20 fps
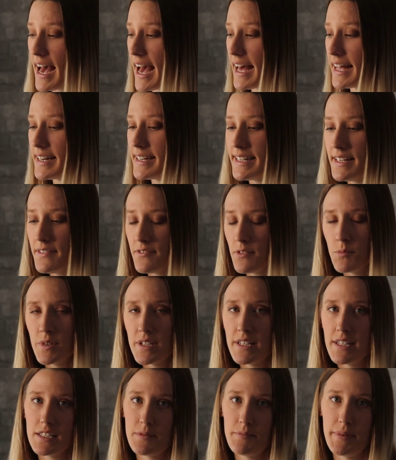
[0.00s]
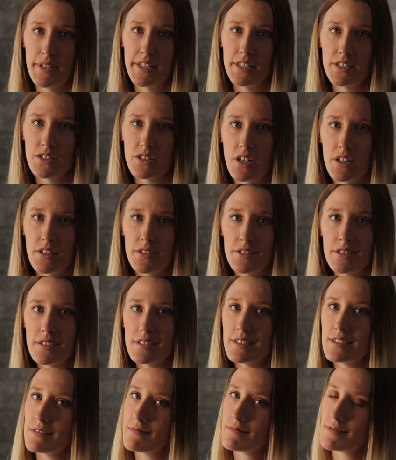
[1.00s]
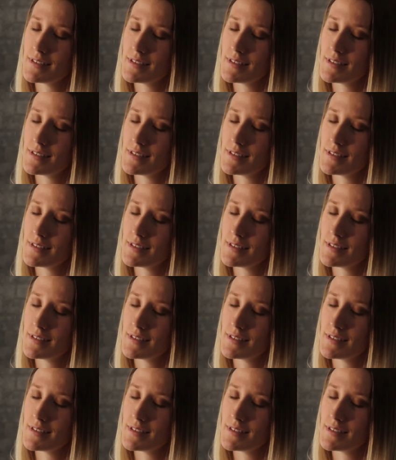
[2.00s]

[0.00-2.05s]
And even with experienced gardeners,